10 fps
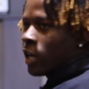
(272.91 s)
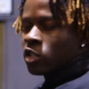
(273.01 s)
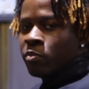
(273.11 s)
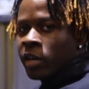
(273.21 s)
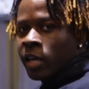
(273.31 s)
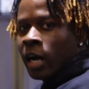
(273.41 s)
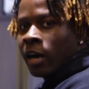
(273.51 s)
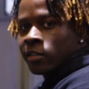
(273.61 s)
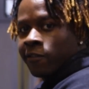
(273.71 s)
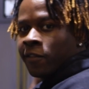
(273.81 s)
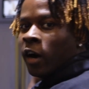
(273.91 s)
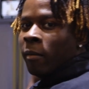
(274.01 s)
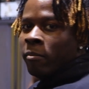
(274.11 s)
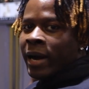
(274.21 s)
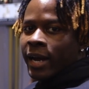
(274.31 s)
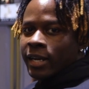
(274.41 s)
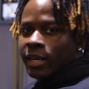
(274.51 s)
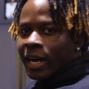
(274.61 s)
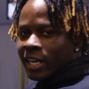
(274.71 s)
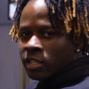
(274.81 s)
like to bring it as far
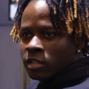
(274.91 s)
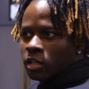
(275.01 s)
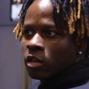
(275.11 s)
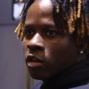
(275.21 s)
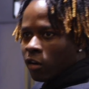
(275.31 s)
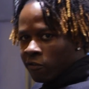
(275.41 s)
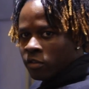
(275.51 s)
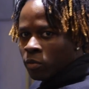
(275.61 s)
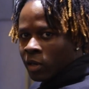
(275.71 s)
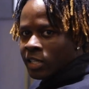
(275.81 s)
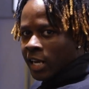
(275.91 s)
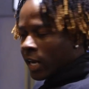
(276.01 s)
back, as comfortable as I